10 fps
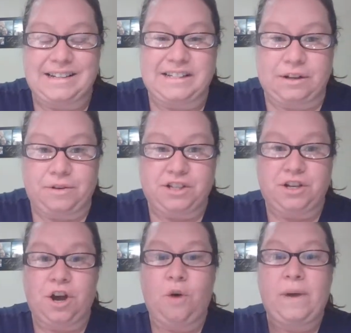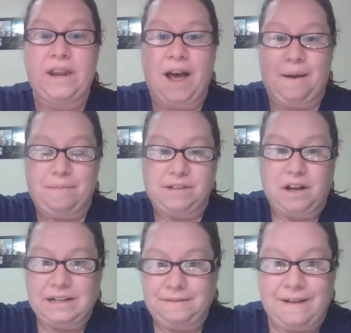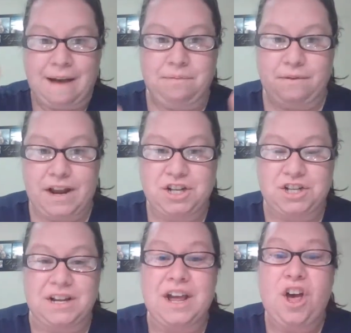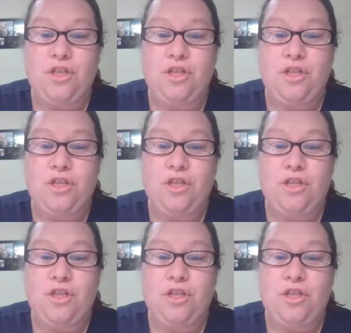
and so it's going up. It's called evaporation.